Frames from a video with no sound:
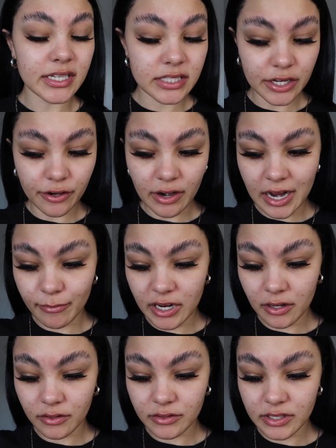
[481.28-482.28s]
see your
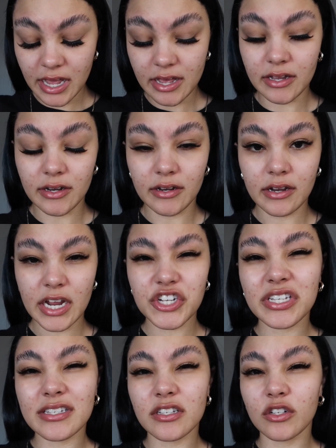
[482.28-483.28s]
eyebrows and it
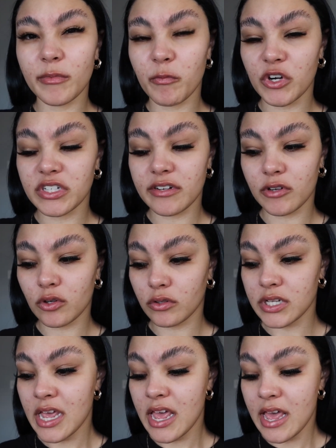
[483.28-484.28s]
just gets a little bit more
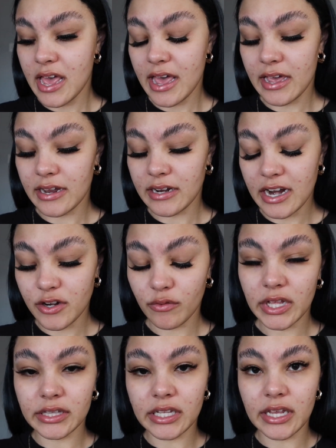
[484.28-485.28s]
difficult. And I know
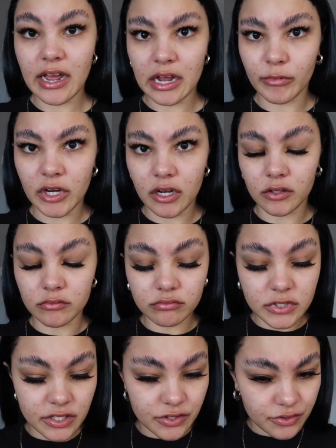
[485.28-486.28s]
that the eyebrow
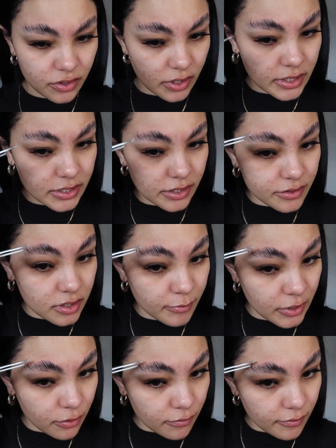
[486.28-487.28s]
scissors are easier to
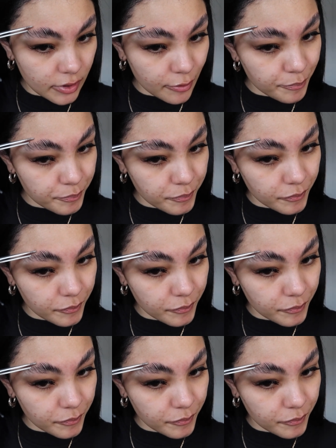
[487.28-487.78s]
maneuver,